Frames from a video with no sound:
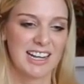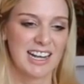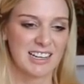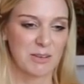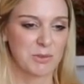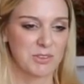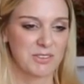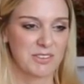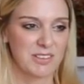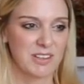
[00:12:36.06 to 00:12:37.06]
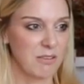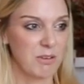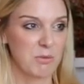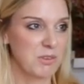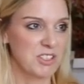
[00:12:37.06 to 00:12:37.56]
and I wouldn't, I,
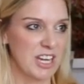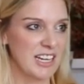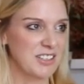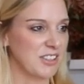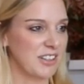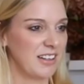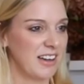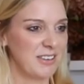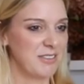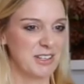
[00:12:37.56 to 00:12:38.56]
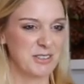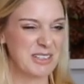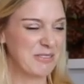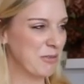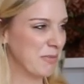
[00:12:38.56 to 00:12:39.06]
I wouldn't change it. I, I
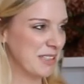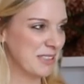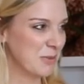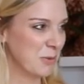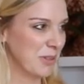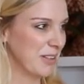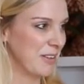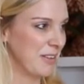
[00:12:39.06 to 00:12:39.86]
don't even miss all the